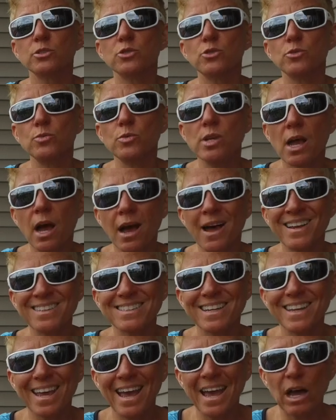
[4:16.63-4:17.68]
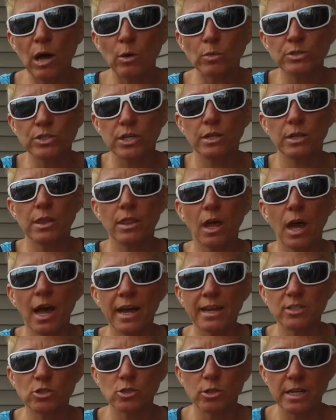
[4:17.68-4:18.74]
to not count the
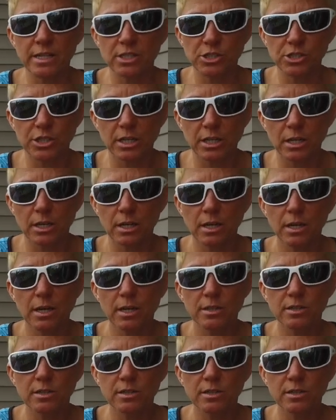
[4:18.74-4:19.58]
hydration